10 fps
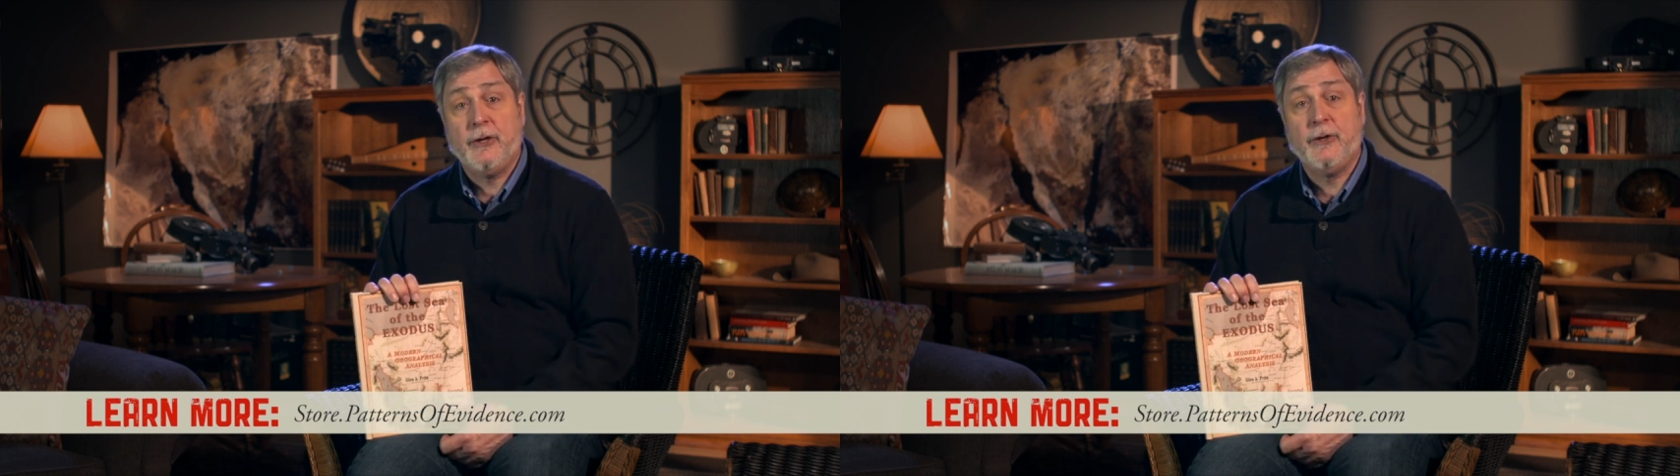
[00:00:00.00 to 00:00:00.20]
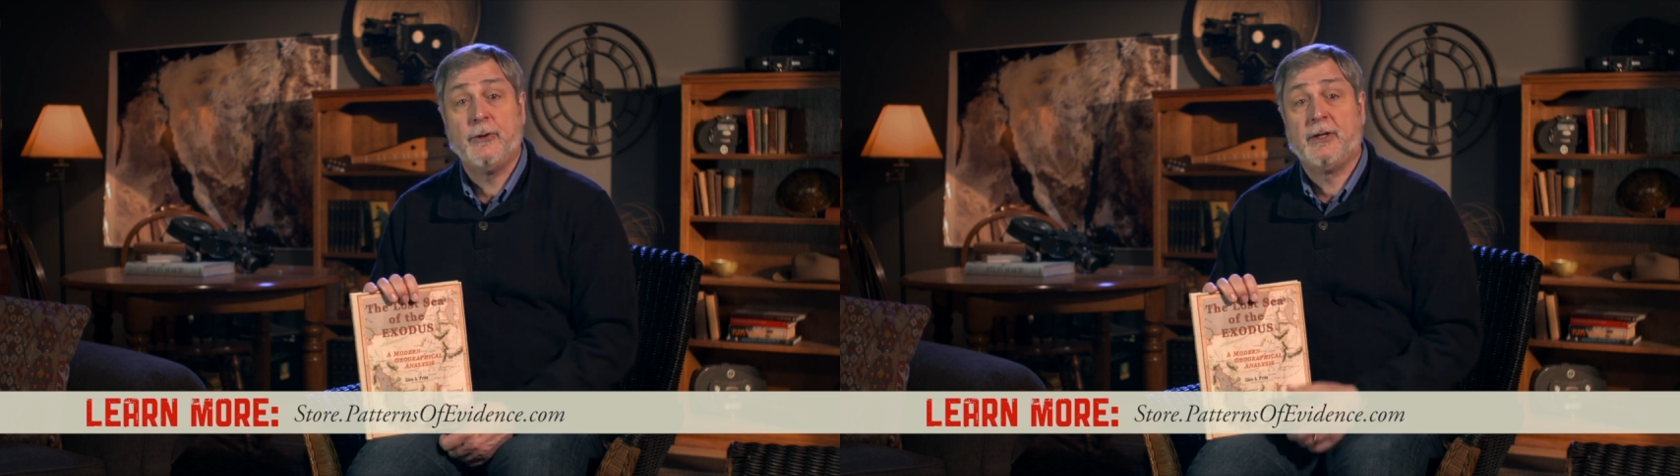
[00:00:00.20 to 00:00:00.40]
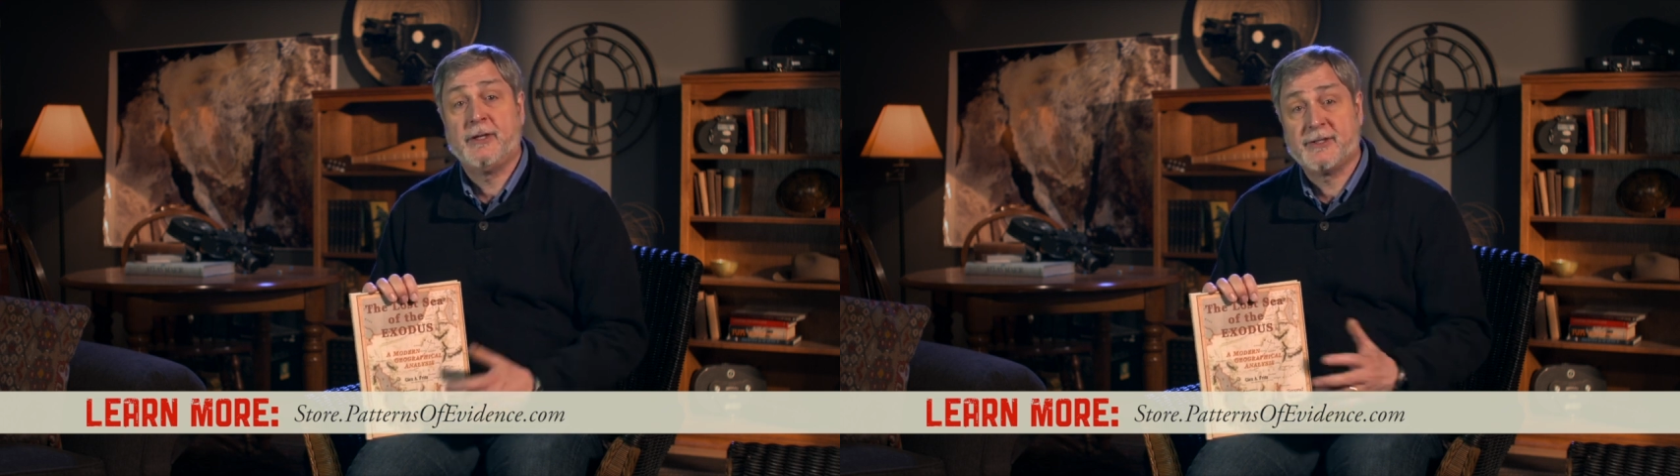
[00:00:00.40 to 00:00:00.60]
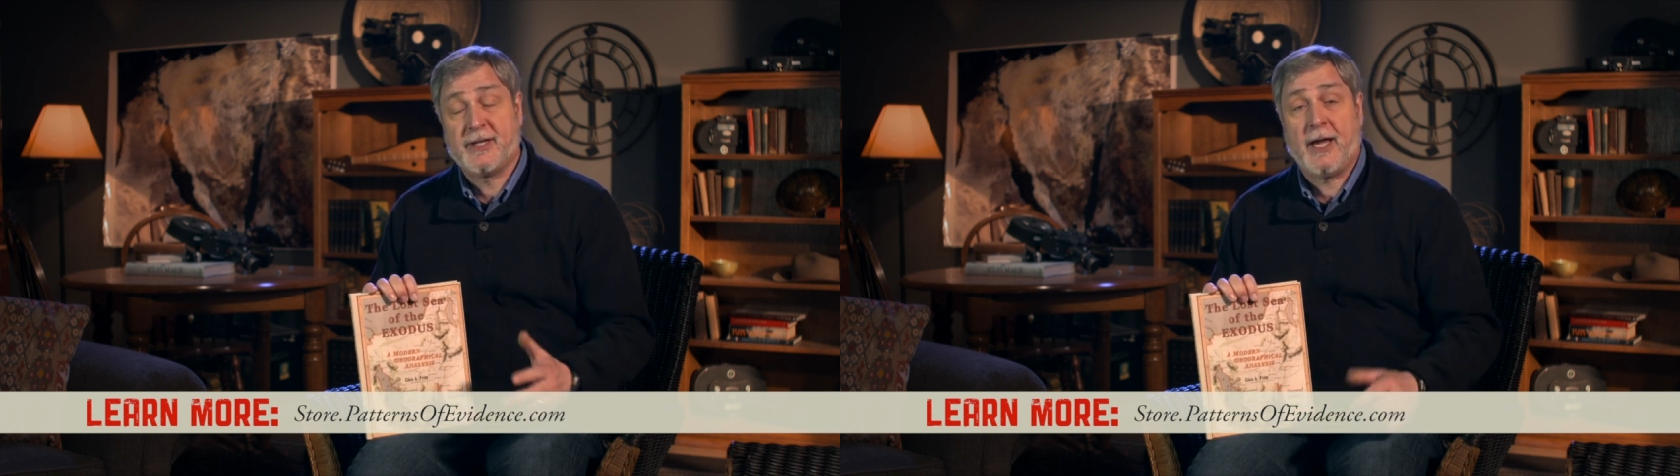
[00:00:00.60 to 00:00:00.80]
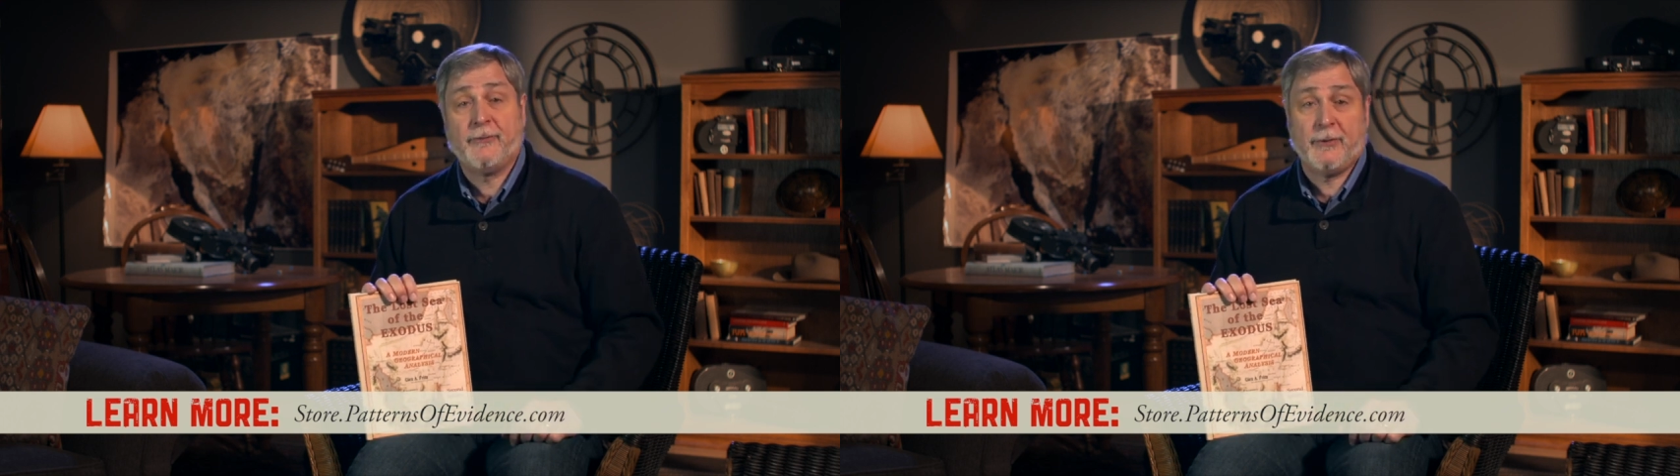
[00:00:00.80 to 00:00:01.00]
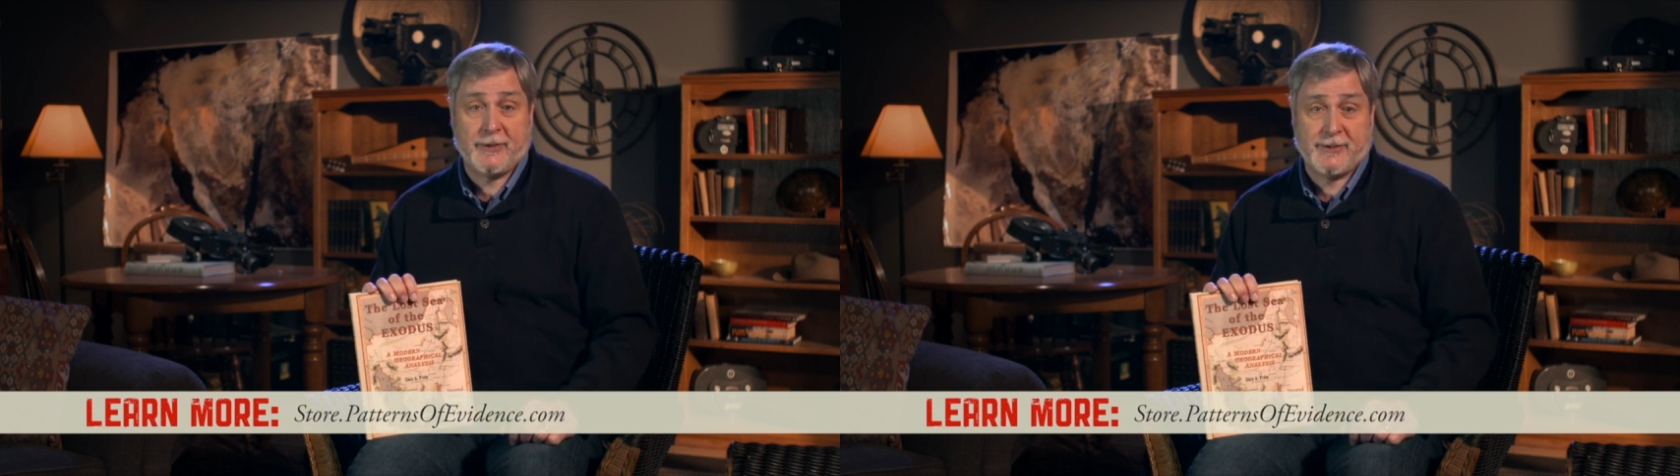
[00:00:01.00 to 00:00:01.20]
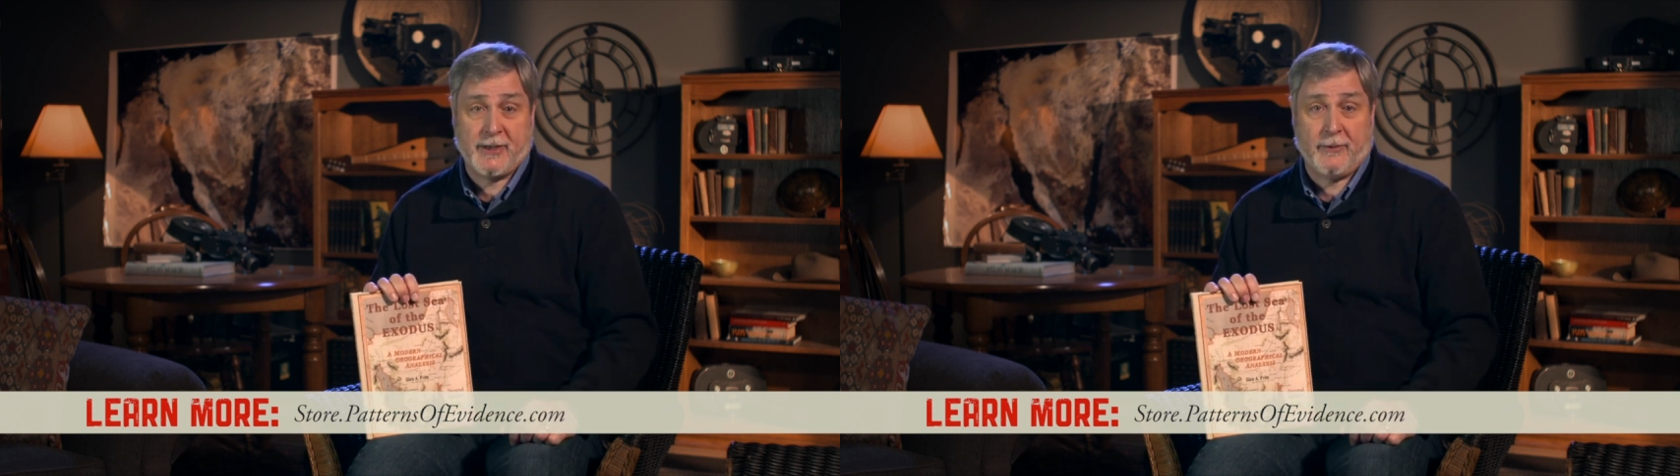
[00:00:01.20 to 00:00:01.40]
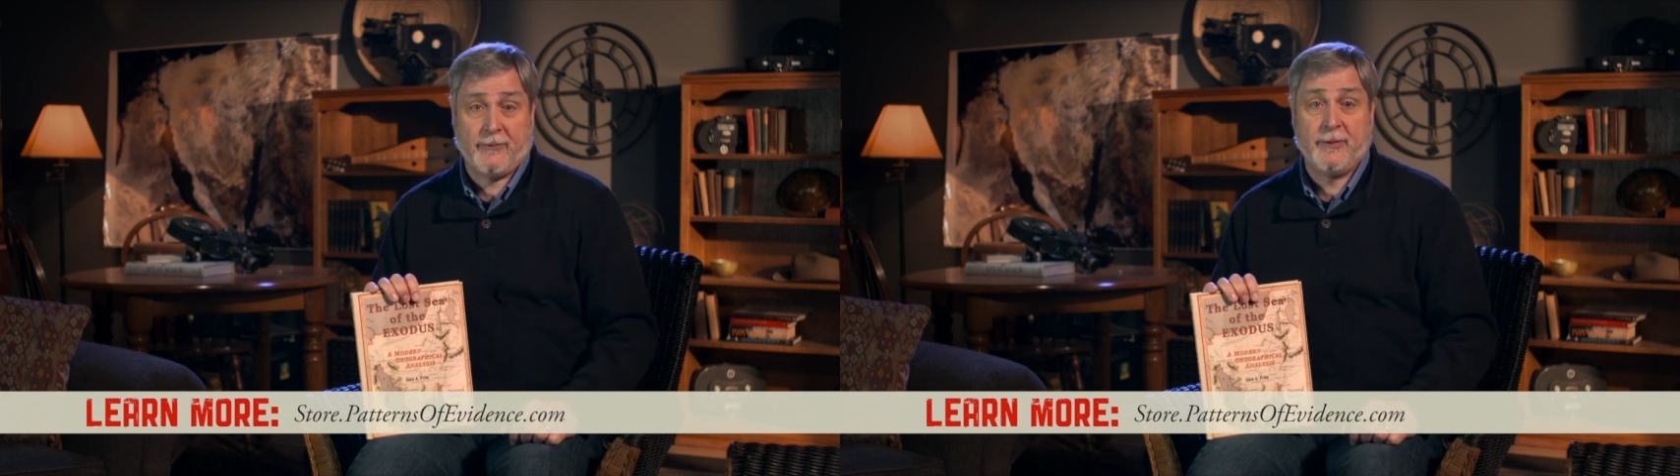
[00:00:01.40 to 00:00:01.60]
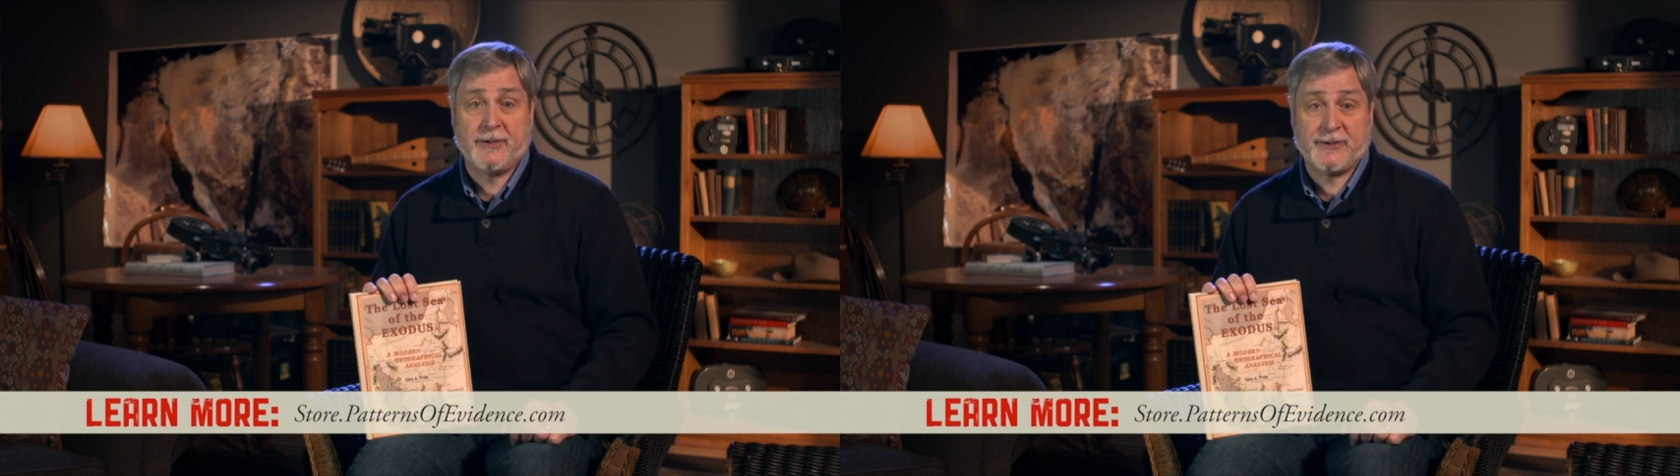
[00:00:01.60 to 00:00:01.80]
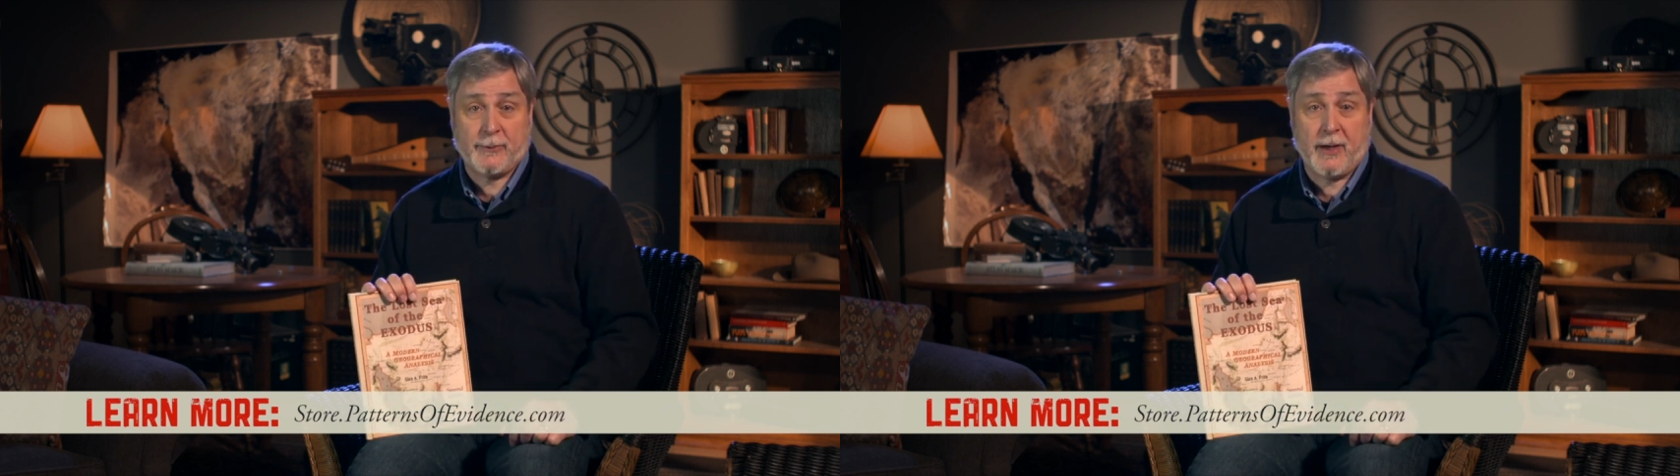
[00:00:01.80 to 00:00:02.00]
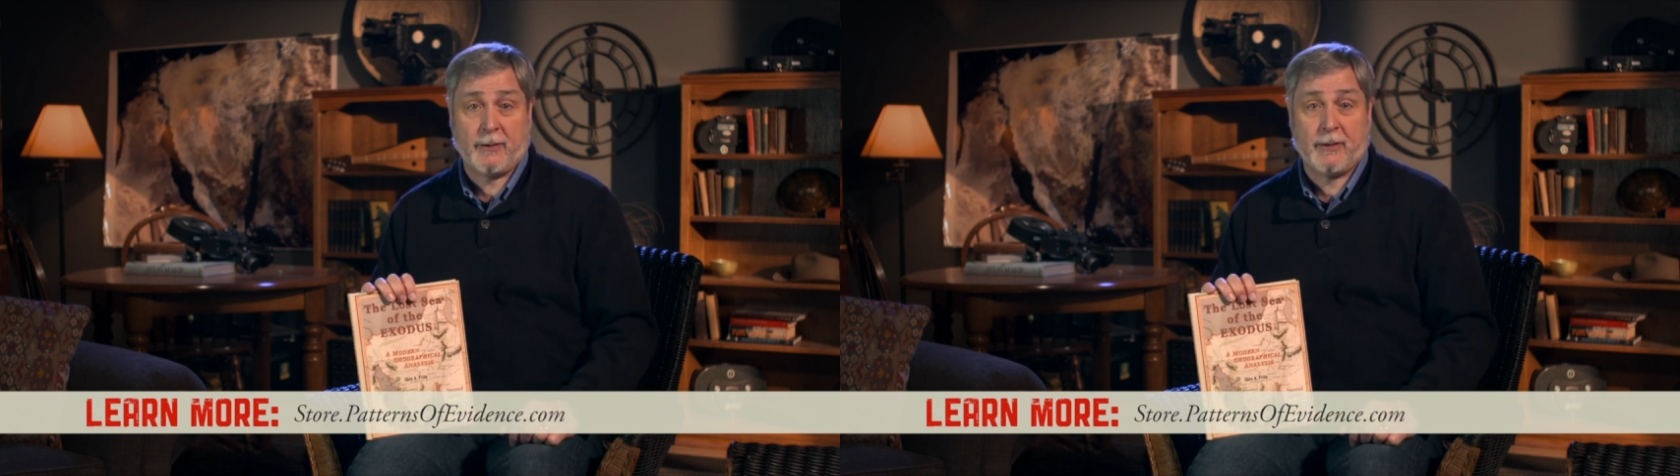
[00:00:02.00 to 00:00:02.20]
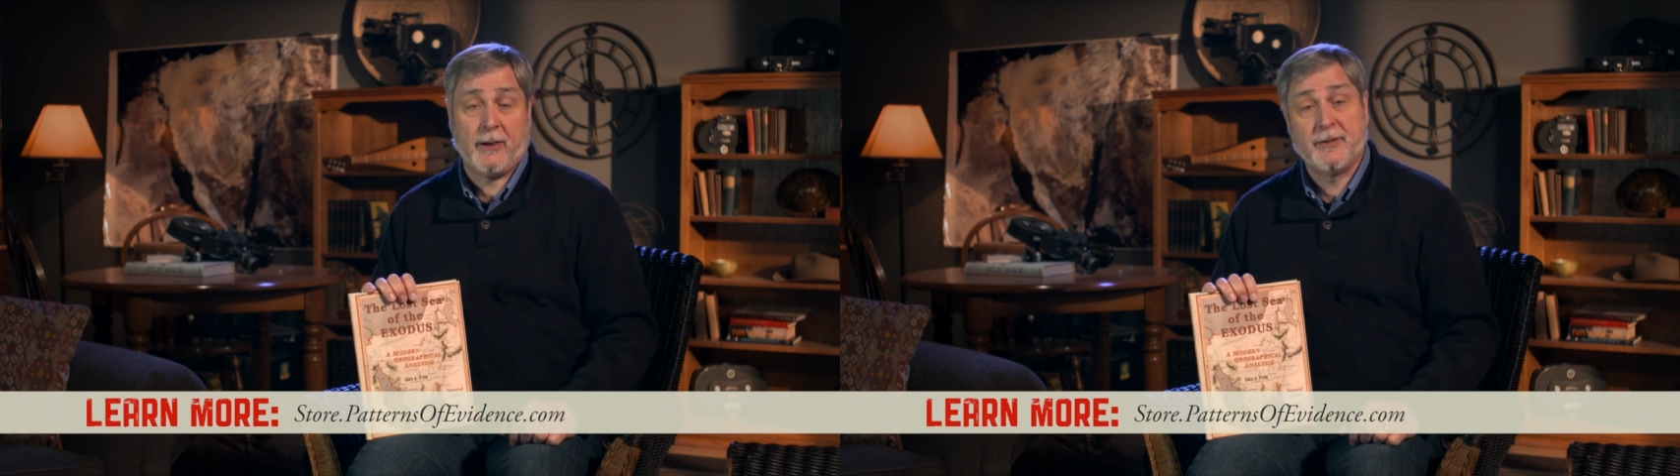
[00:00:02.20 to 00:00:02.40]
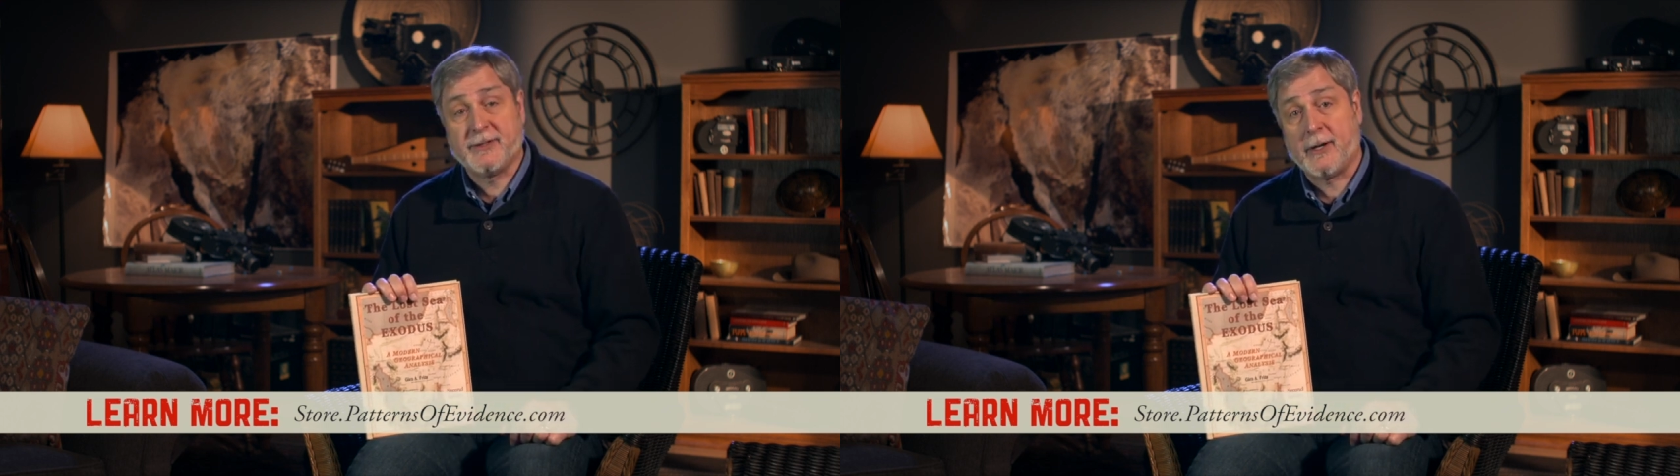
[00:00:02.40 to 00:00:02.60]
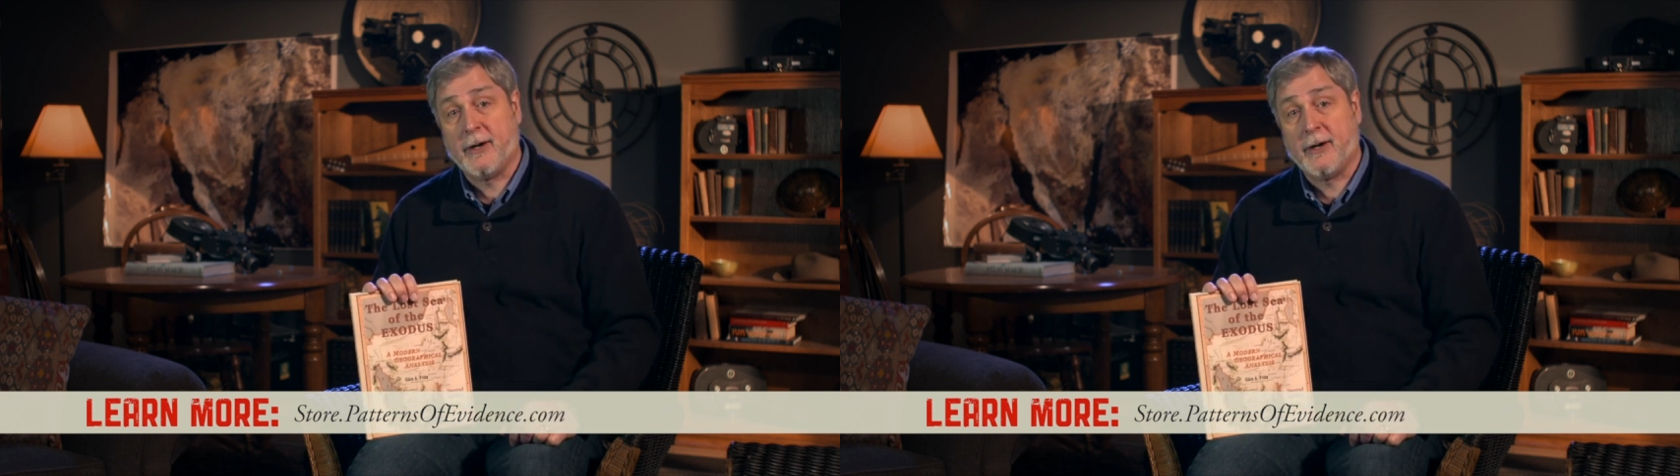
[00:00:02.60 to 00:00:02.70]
you can decide for yourself the strength of this